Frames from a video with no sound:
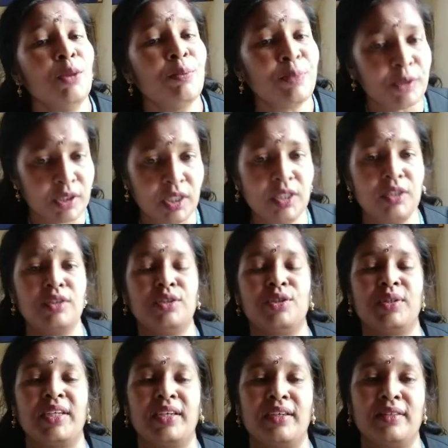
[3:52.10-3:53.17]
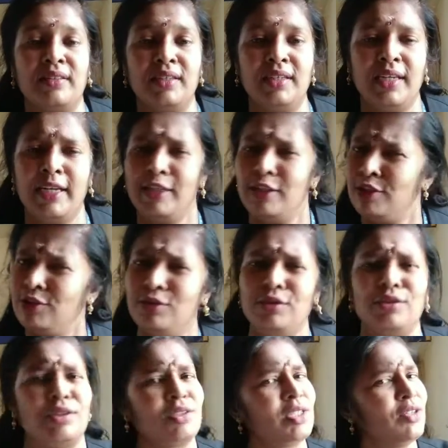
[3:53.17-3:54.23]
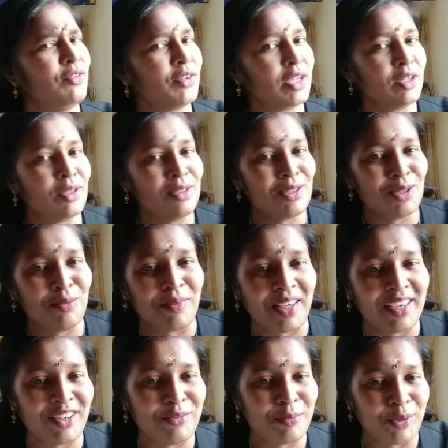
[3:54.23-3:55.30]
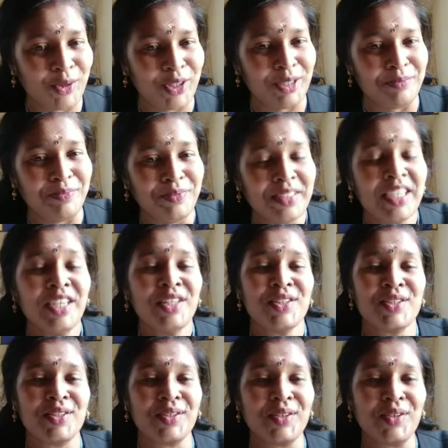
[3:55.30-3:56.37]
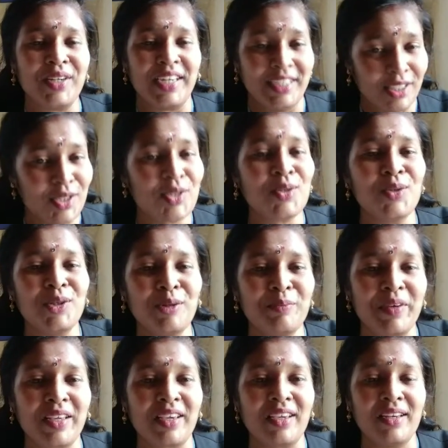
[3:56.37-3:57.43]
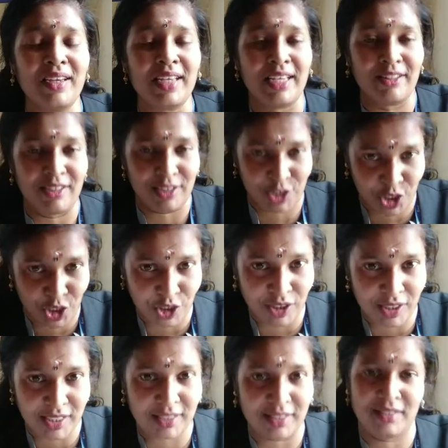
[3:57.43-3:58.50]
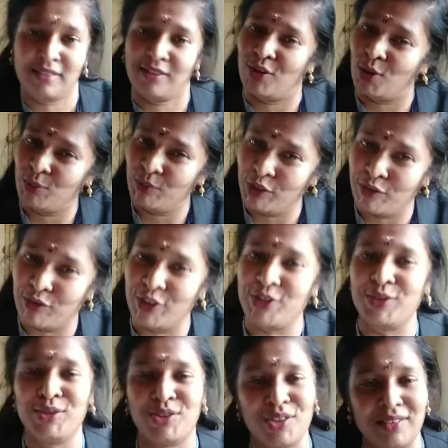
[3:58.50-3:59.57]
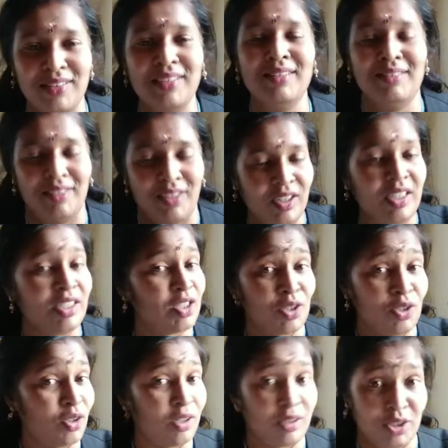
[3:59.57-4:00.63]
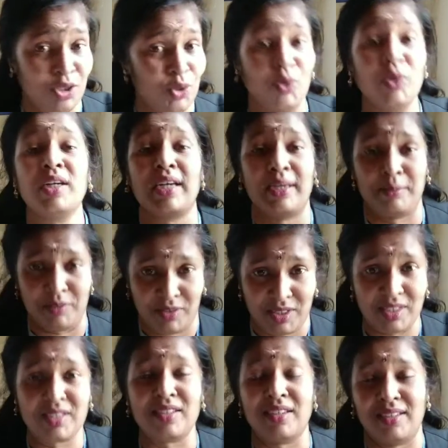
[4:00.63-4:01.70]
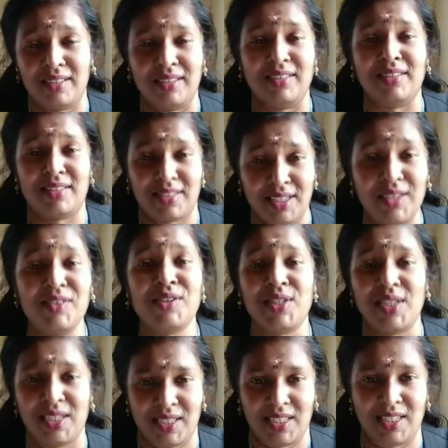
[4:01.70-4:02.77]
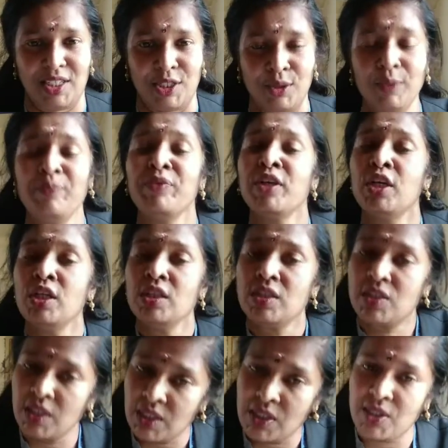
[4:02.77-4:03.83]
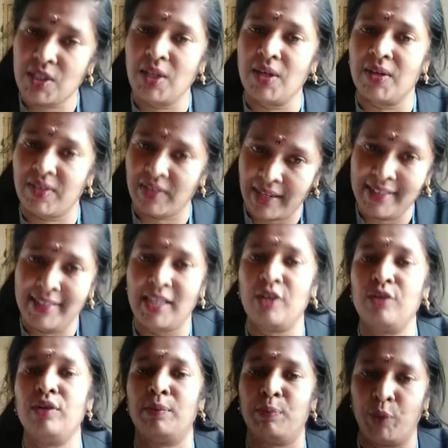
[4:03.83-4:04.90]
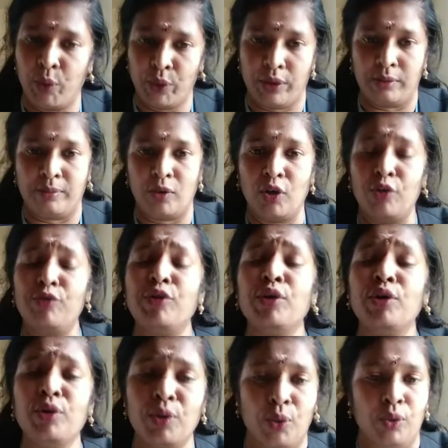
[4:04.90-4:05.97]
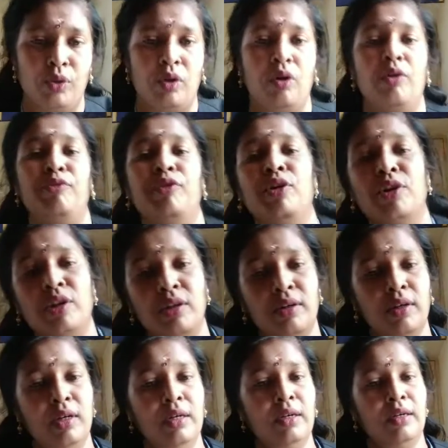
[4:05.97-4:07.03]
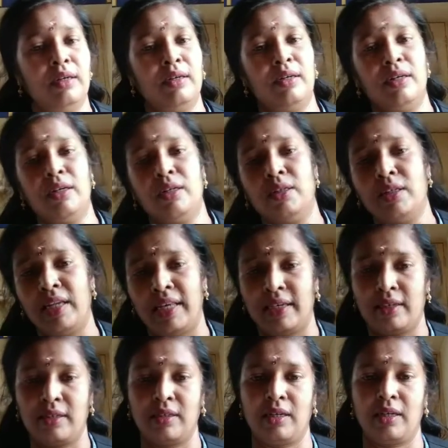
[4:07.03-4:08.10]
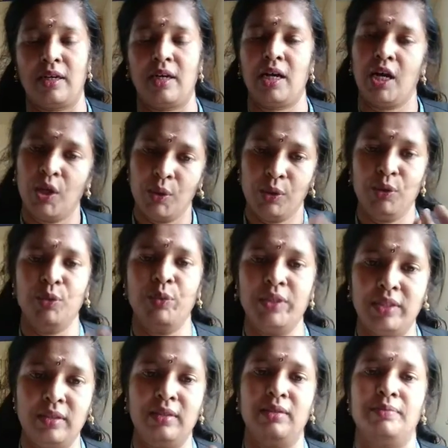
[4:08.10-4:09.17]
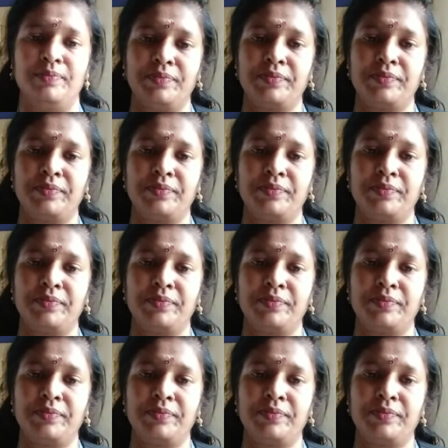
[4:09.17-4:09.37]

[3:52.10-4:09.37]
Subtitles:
put it on together, and you yourself can also make a poem. So let the school begin. Surely this is the homework for you children. It's not a joke, I'm seriously telling you. Just write down a poem of your own, of your like how you will